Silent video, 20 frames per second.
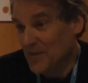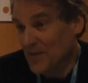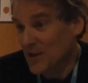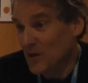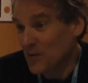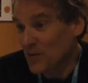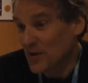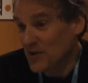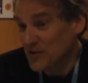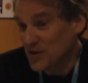And the
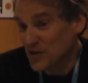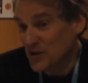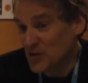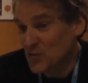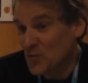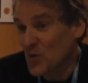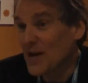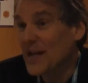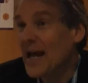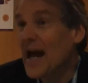question
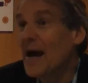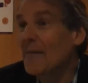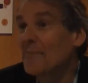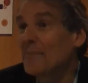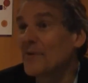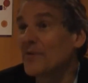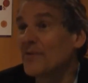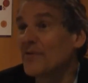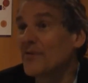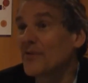is, what
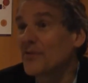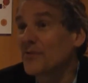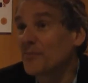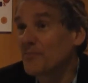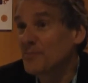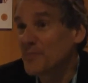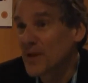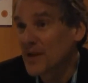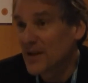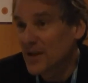happens
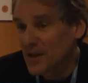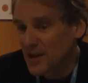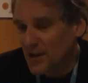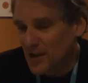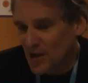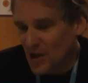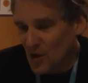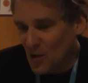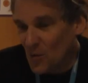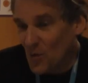
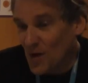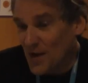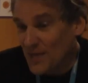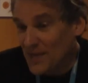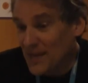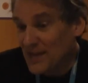when